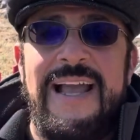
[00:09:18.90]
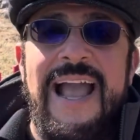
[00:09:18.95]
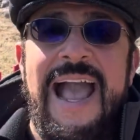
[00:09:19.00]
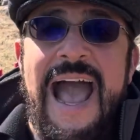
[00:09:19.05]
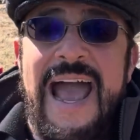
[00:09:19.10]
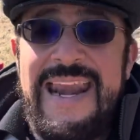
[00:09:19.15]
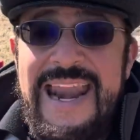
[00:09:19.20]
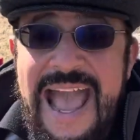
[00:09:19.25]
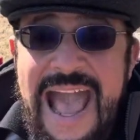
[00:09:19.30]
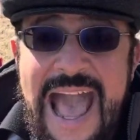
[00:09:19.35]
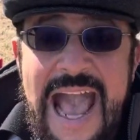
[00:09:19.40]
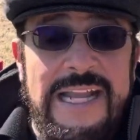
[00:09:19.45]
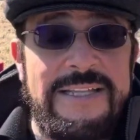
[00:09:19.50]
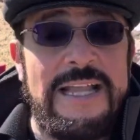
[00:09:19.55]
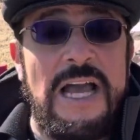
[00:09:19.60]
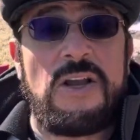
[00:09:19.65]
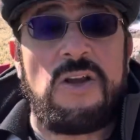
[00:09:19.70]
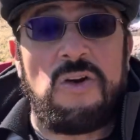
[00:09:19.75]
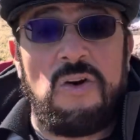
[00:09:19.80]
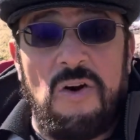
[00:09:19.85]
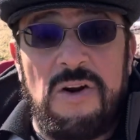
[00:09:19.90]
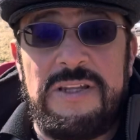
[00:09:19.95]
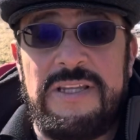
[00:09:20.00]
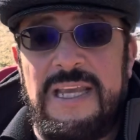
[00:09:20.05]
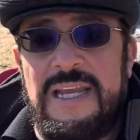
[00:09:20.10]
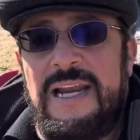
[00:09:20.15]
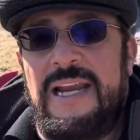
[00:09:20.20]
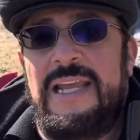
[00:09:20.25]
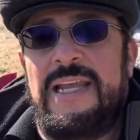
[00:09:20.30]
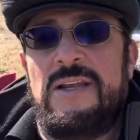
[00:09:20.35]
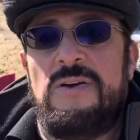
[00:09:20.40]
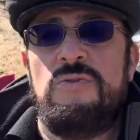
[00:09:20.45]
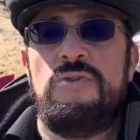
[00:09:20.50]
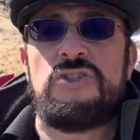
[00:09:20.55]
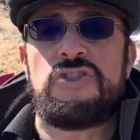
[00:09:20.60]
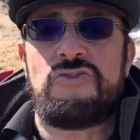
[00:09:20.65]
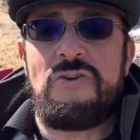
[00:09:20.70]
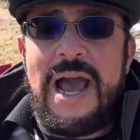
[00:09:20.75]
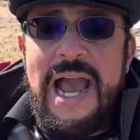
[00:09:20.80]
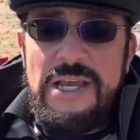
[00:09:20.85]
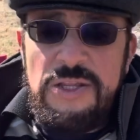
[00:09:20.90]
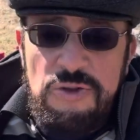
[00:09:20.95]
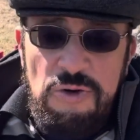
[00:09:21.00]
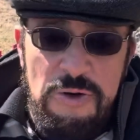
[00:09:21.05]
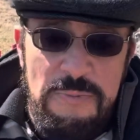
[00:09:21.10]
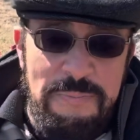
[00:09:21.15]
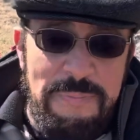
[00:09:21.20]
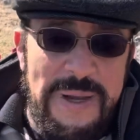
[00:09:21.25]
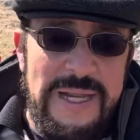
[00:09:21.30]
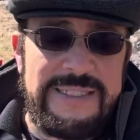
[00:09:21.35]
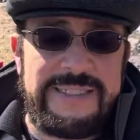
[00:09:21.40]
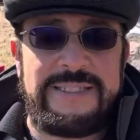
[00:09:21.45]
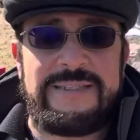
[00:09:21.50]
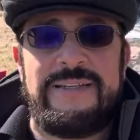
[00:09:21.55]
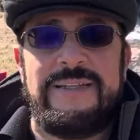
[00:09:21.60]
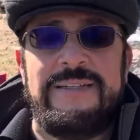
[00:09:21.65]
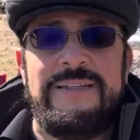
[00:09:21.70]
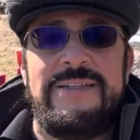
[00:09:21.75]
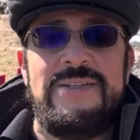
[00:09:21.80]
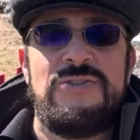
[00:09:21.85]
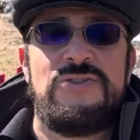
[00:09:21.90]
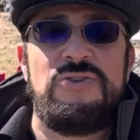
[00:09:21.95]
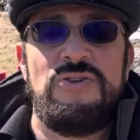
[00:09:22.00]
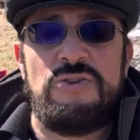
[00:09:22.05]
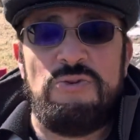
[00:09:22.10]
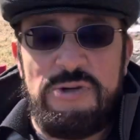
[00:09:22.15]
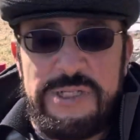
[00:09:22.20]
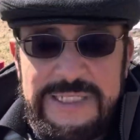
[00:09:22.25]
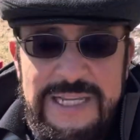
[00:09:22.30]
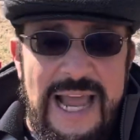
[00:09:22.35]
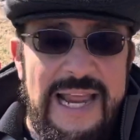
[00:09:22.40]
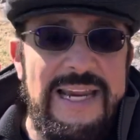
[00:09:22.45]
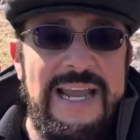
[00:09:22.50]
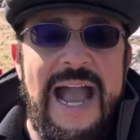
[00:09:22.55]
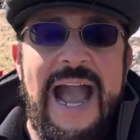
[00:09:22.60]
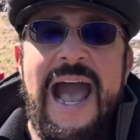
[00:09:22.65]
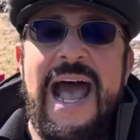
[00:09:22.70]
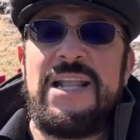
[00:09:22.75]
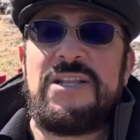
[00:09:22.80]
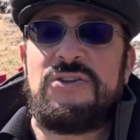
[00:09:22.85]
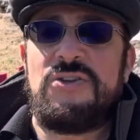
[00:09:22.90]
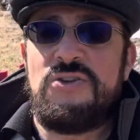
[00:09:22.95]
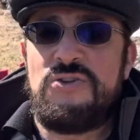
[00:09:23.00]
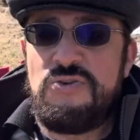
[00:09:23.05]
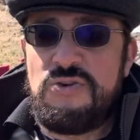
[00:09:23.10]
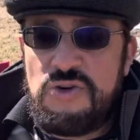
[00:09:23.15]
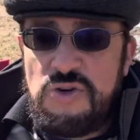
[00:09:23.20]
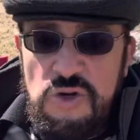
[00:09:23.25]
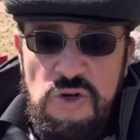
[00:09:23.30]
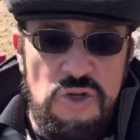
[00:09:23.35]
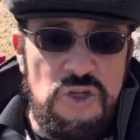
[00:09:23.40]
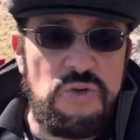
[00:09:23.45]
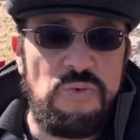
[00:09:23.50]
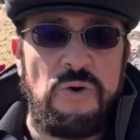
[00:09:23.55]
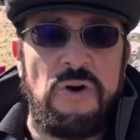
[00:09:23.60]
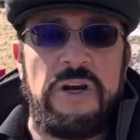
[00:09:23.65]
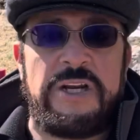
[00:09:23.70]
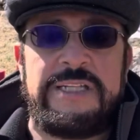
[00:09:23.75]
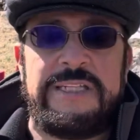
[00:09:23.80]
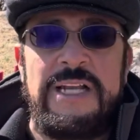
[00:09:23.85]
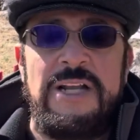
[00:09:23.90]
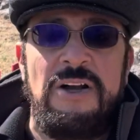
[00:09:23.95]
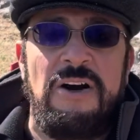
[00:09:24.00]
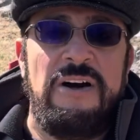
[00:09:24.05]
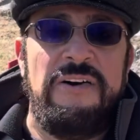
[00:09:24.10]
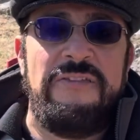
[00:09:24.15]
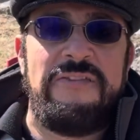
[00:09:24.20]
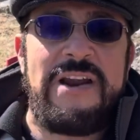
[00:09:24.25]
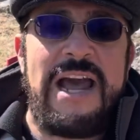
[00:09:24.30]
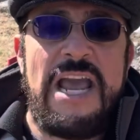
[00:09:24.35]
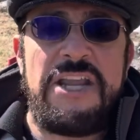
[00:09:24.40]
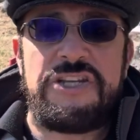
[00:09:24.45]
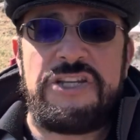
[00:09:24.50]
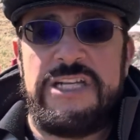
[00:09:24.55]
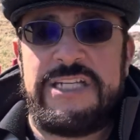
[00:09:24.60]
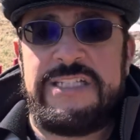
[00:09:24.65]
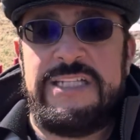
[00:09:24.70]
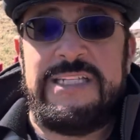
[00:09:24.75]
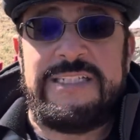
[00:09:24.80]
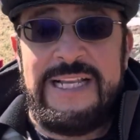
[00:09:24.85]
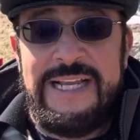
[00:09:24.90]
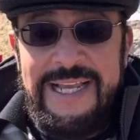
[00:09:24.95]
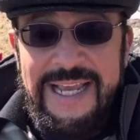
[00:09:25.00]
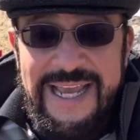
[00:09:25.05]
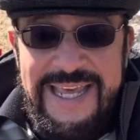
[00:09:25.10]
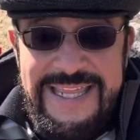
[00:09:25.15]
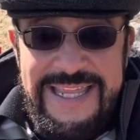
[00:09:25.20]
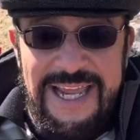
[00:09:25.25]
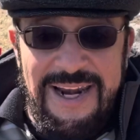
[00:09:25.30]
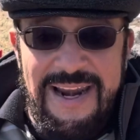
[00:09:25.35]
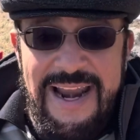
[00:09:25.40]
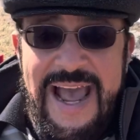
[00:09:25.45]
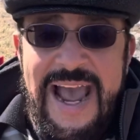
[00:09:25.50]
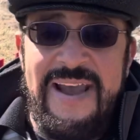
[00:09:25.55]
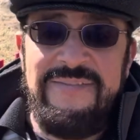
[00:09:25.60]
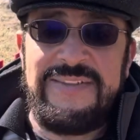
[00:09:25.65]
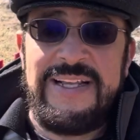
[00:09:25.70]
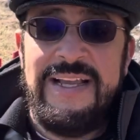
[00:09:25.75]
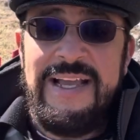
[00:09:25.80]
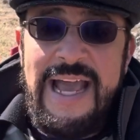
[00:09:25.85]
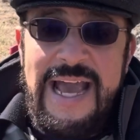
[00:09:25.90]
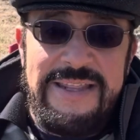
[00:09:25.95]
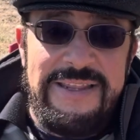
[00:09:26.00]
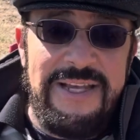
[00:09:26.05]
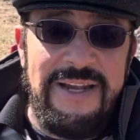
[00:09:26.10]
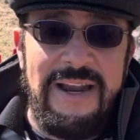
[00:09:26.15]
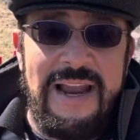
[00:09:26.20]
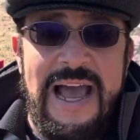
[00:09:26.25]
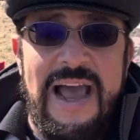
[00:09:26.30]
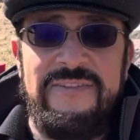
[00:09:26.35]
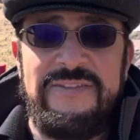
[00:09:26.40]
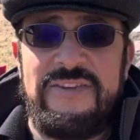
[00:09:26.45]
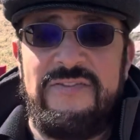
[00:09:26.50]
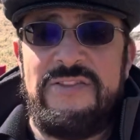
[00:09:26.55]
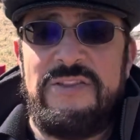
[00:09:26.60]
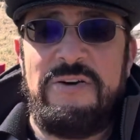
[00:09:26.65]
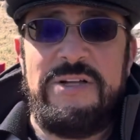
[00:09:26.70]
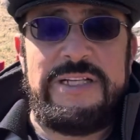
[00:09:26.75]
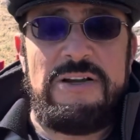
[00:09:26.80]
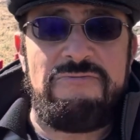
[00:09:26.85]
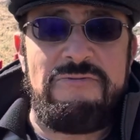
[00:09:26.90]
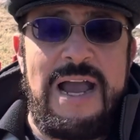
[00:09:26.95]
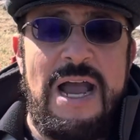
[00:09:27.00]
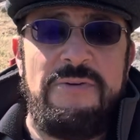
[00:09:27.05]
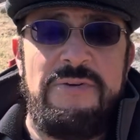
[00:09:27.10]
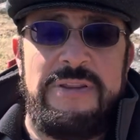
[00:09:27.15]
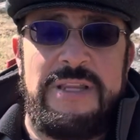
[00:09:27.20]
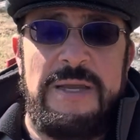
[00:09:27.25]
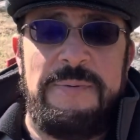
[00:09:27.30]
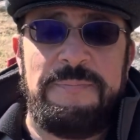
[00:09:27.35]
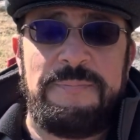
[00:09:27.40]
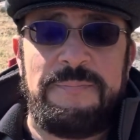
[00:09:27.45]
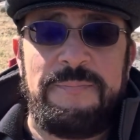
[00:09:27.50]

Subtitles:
and act accordingly, who try their best to do salihat, to do good works of righteousness in their lives and the lives of those around them.